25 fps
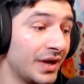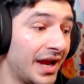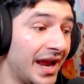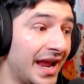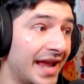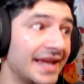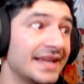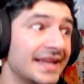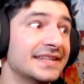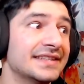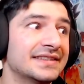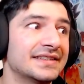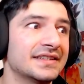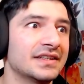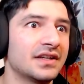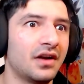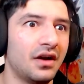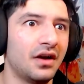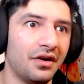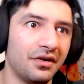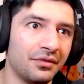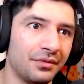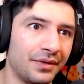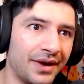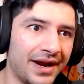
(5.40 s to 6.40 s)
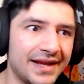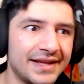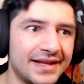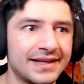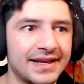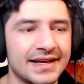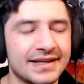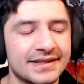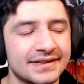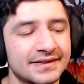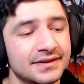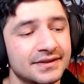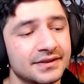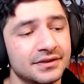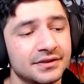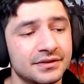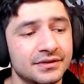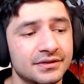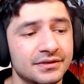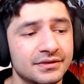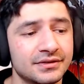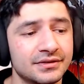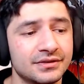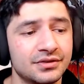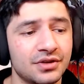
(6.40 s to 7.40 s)
8. Alright, guys,
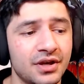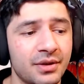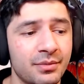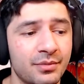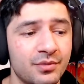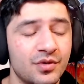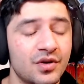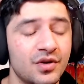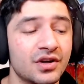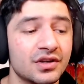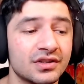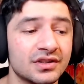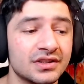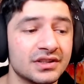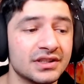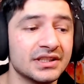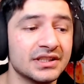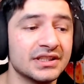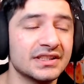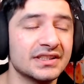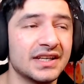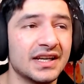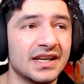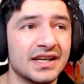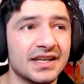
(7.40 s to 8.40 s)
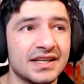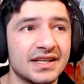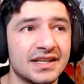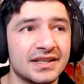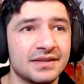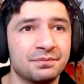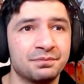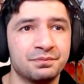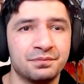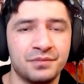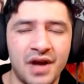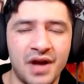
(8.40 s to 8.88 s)
so don't get me wrong, the uh,